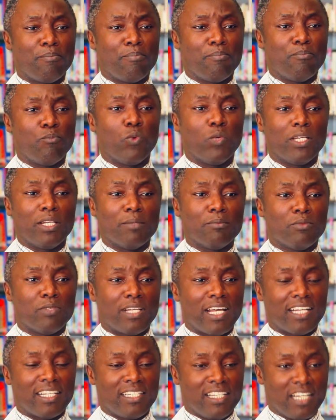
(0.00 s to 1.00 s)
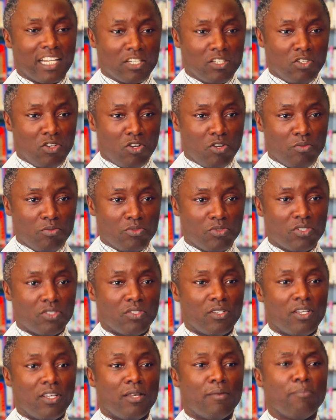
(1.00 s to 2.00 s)
within ethnic norms,
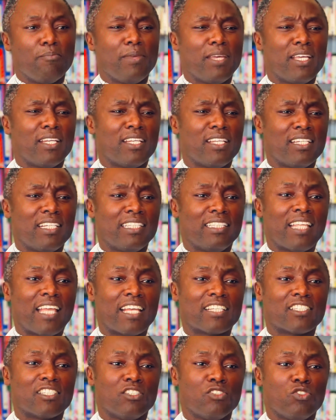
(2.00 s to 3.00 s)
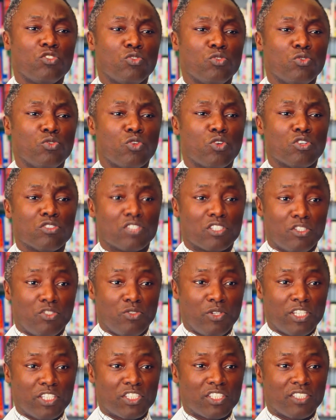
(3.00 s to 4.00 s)
meaning it takes into
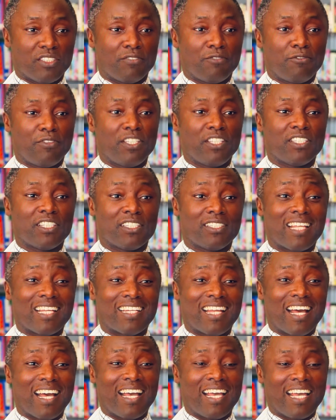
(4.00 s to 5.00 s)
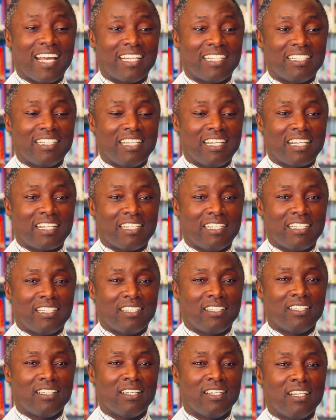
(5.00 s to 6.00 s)
consideration features that are ethnically